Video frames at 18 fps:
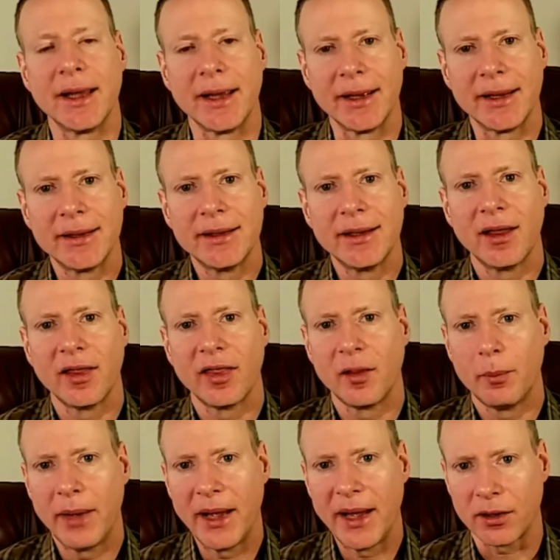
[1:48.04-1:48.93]
In
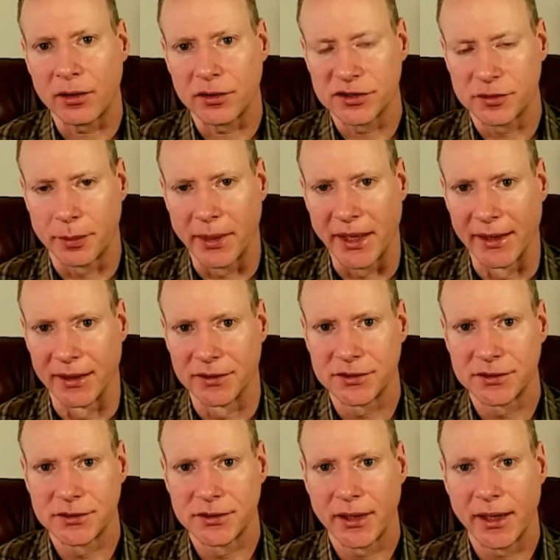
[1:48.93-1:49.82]
the battle
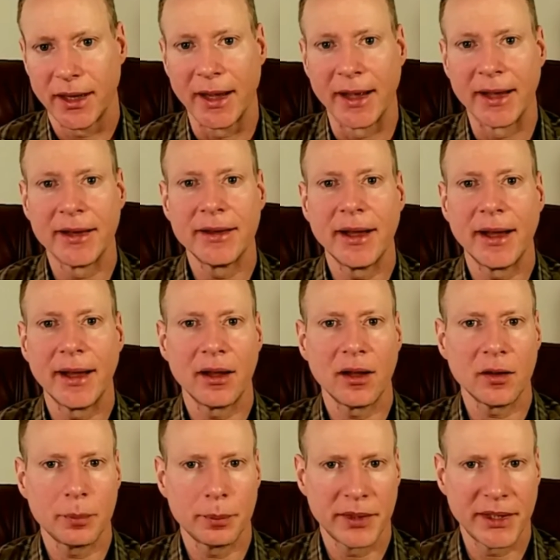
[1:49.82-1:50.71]
space,
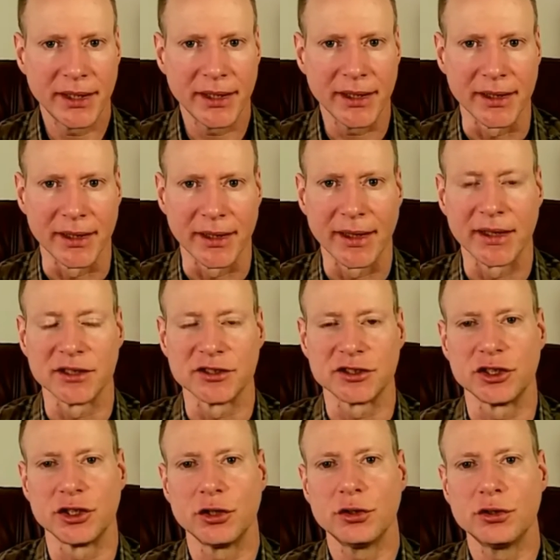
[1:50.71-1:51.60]
NLP
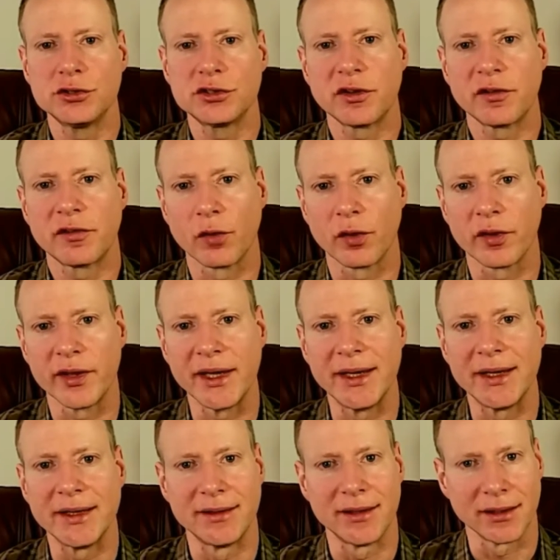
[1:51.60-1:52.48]
is used for
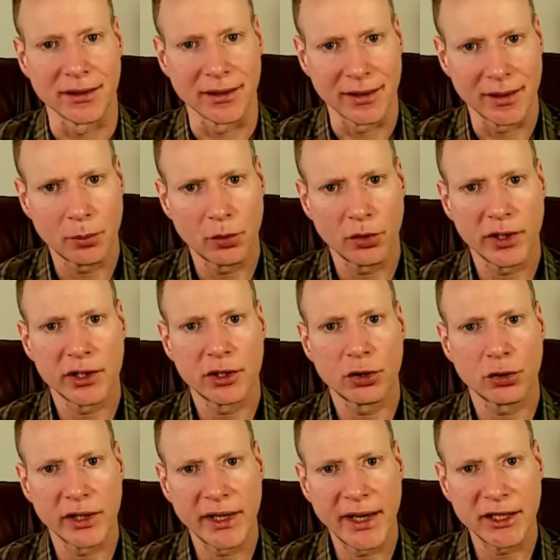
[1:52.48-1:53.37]
the deliberate
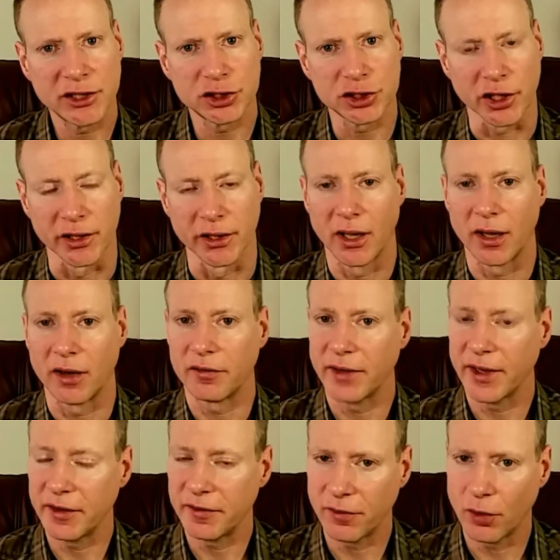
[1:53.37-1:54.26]
creation
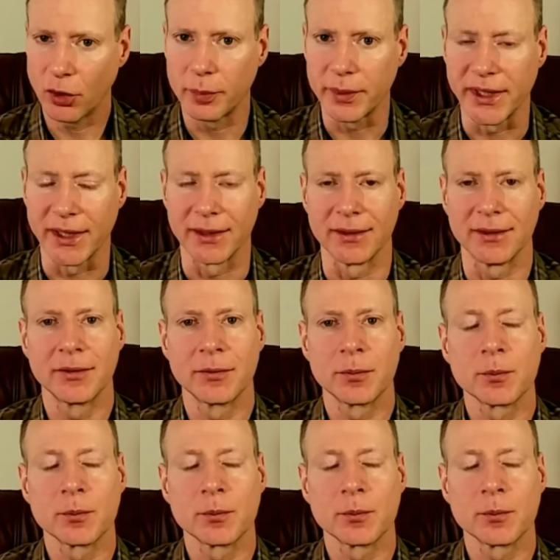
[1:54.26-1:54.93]
of a phobia